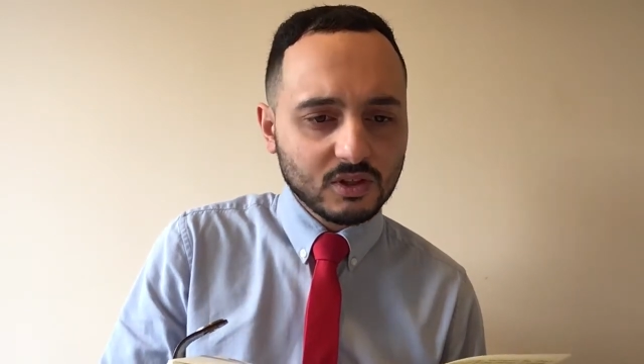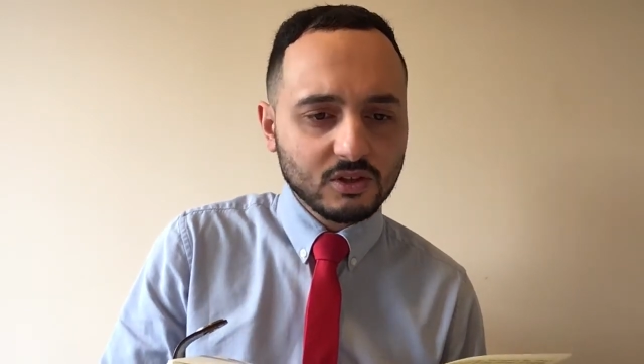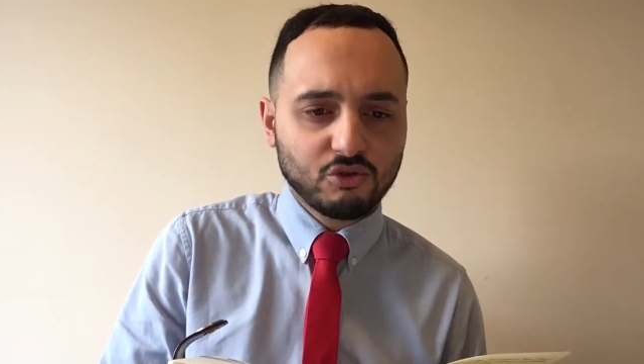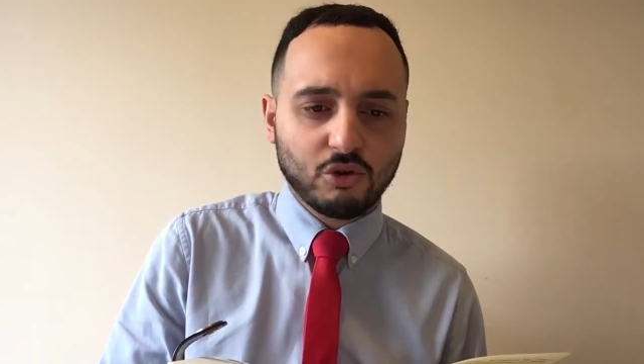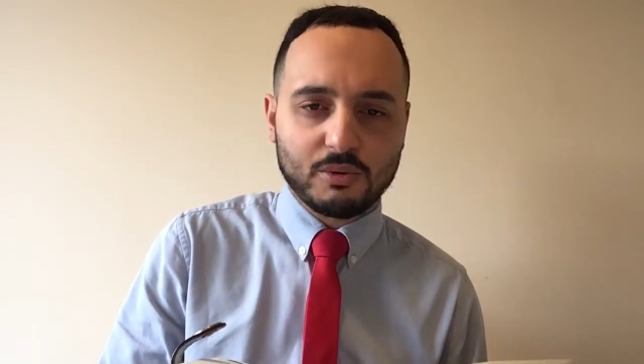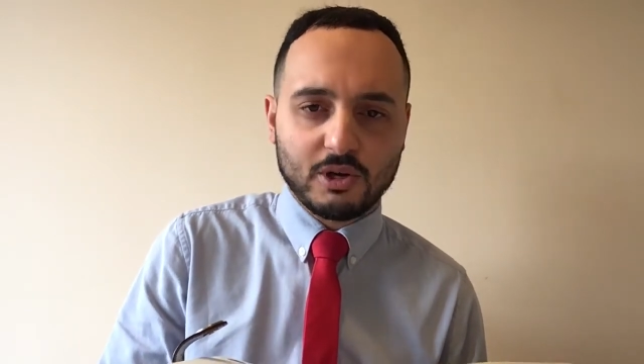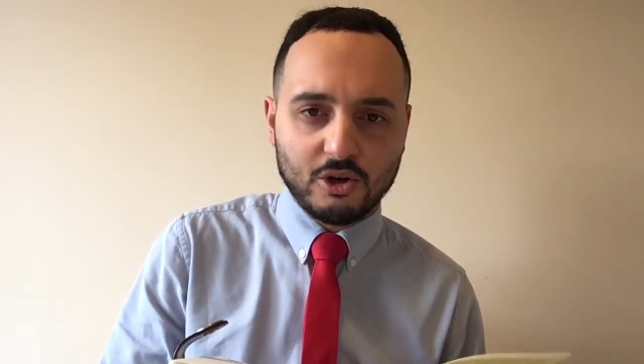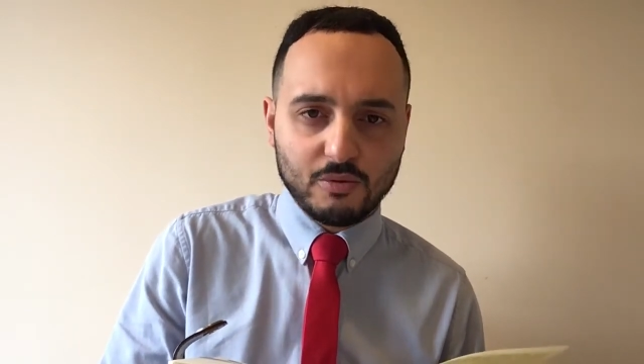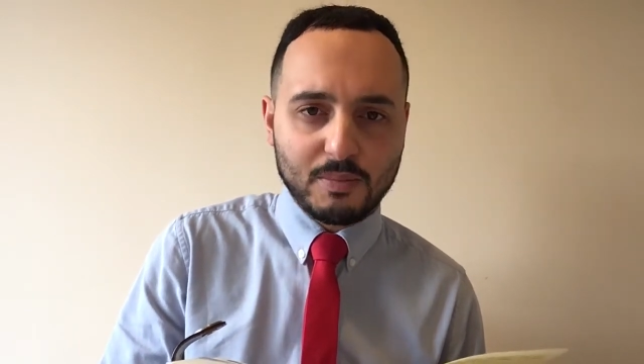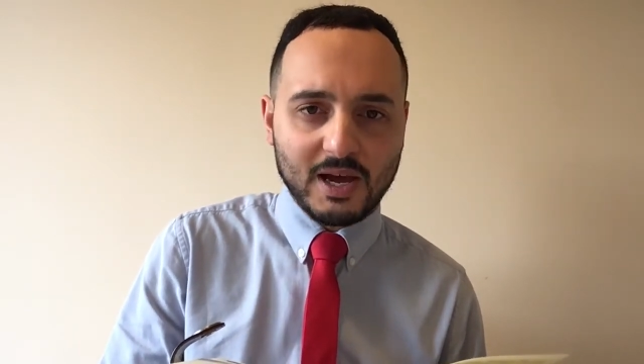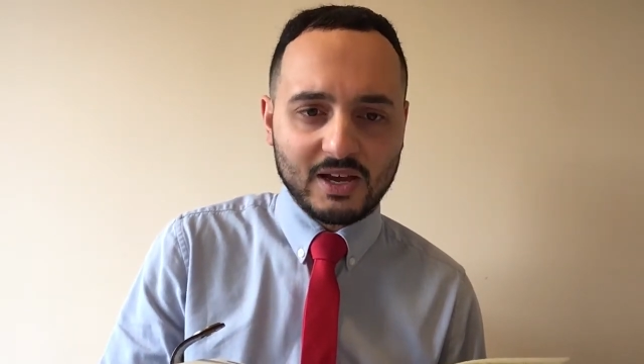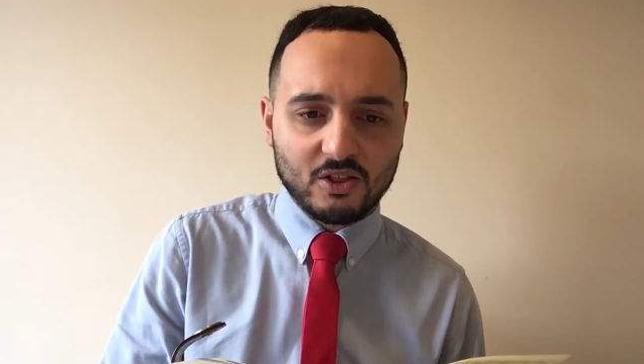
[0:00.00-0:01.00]
So I'm going to look
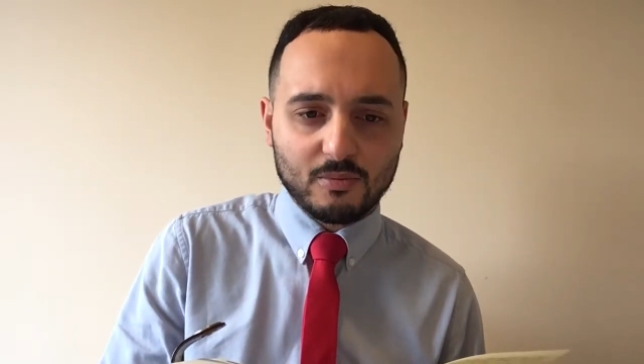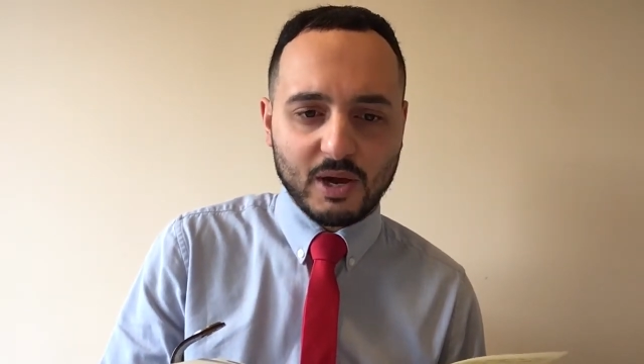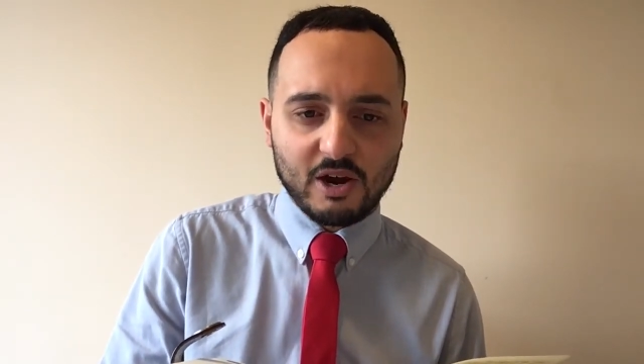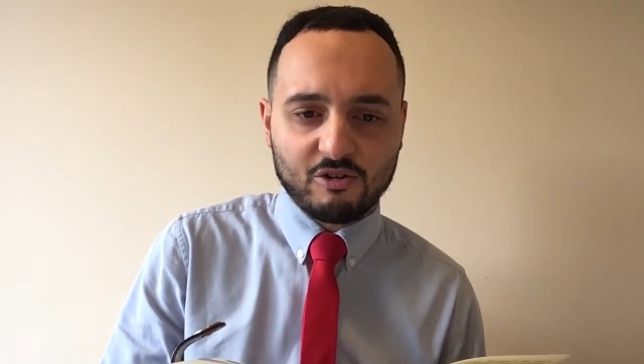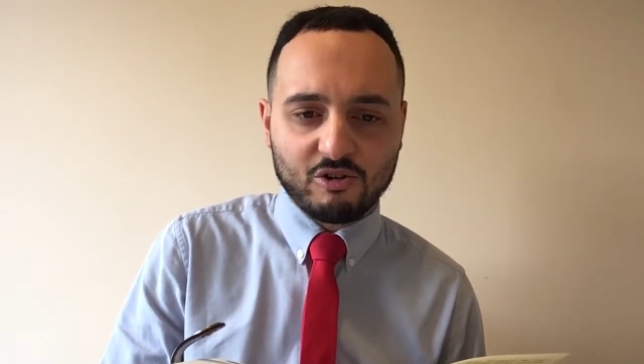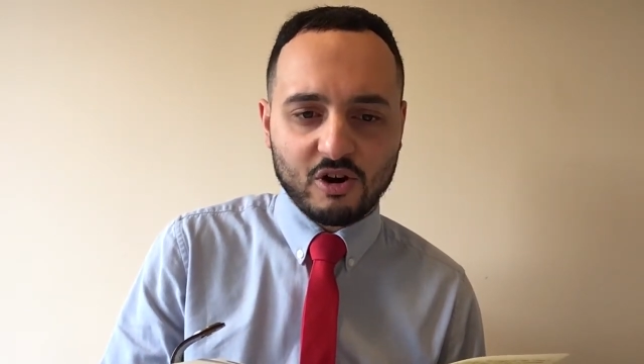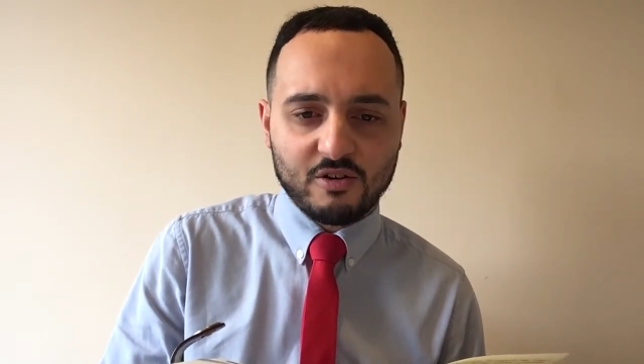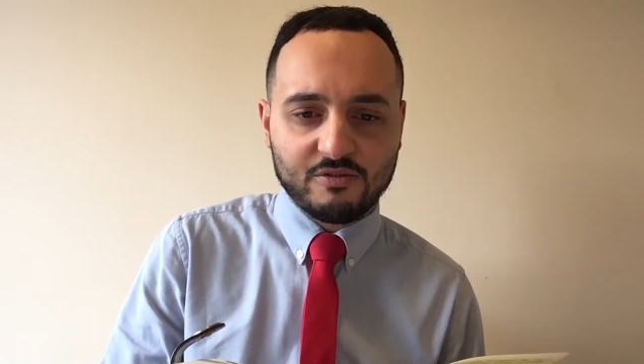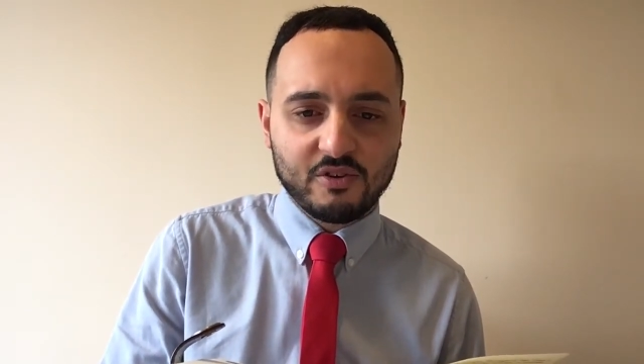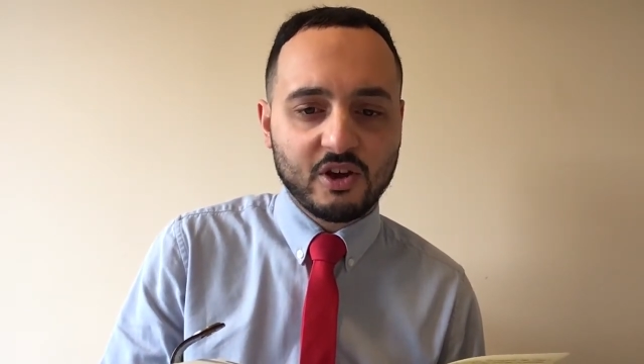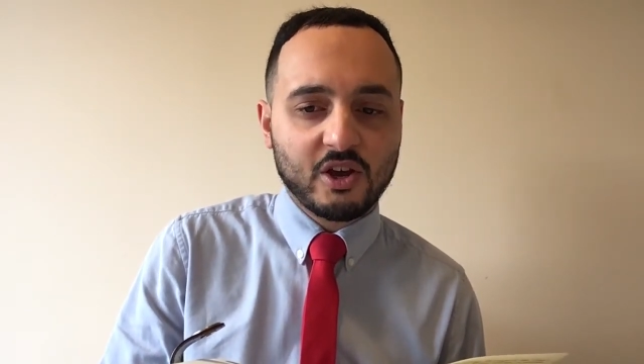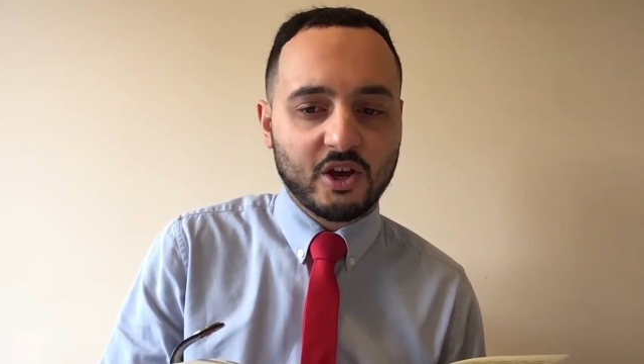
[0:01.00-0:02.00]
back at the paragraph
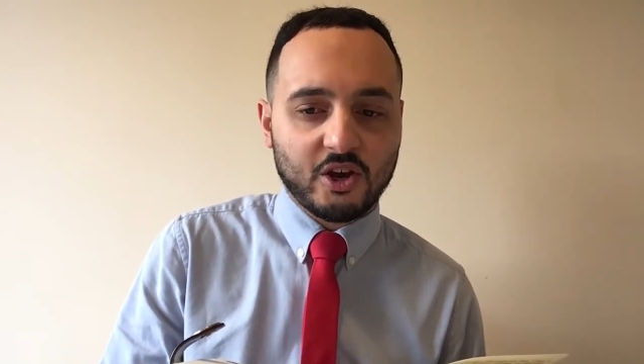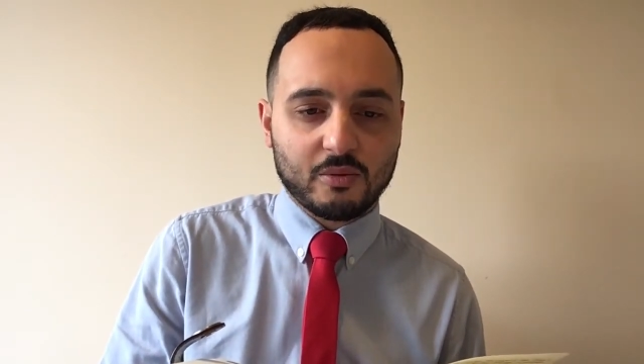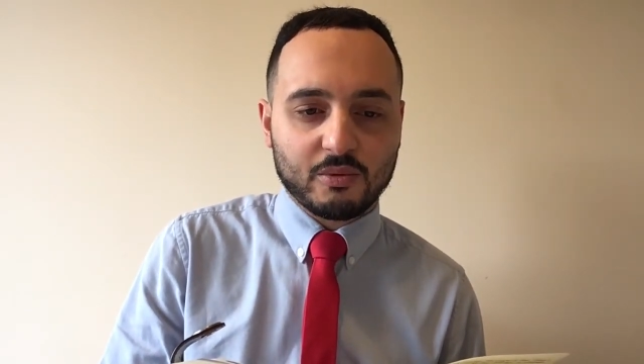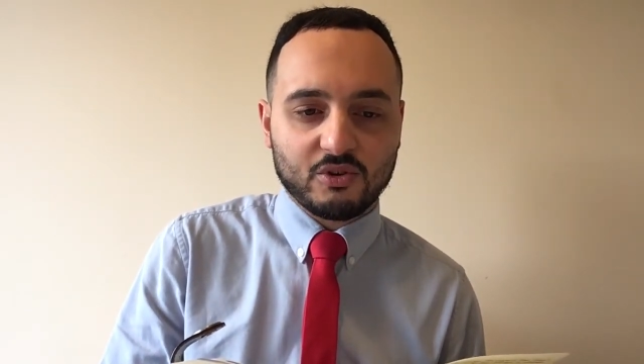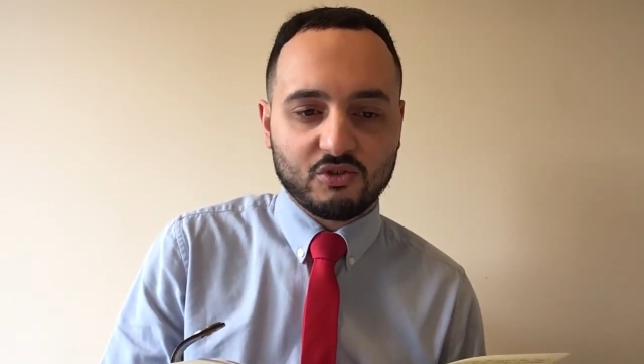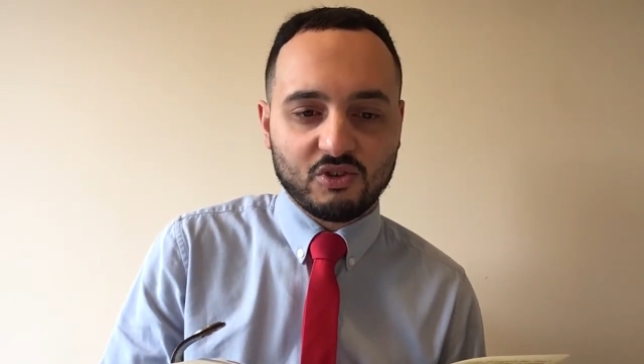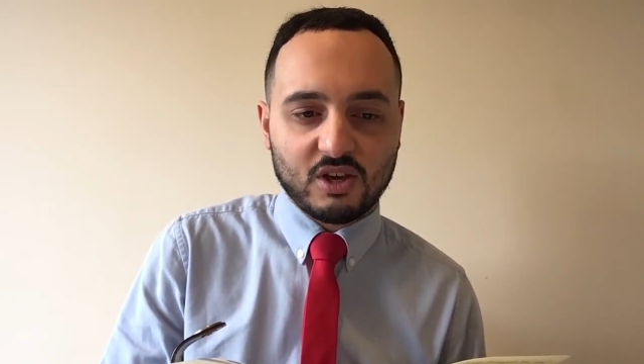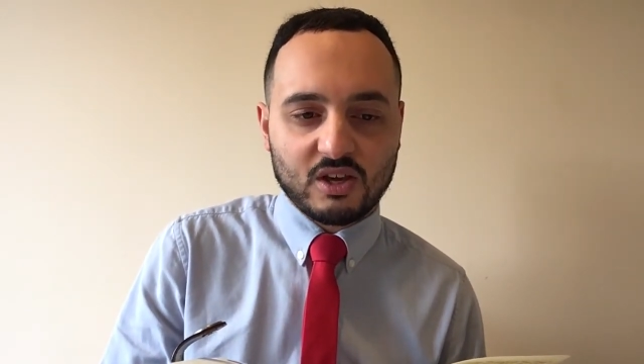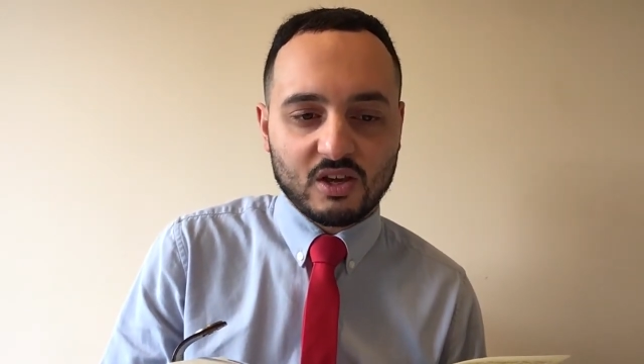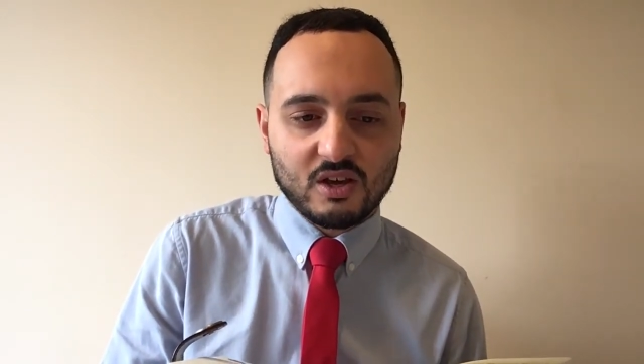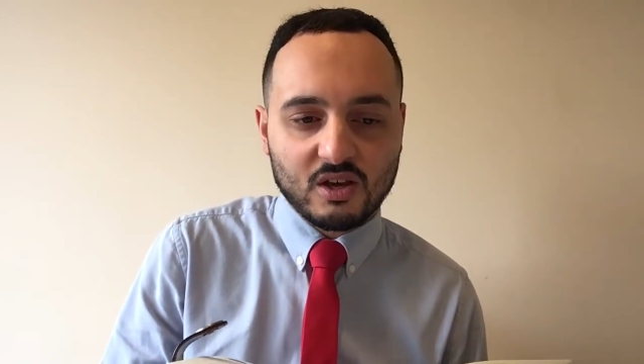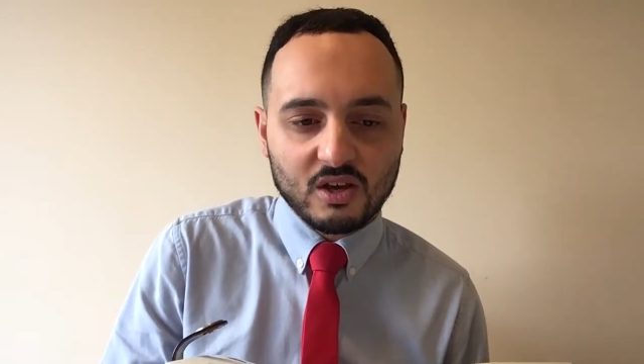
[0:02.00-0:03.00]
and I'm going to see.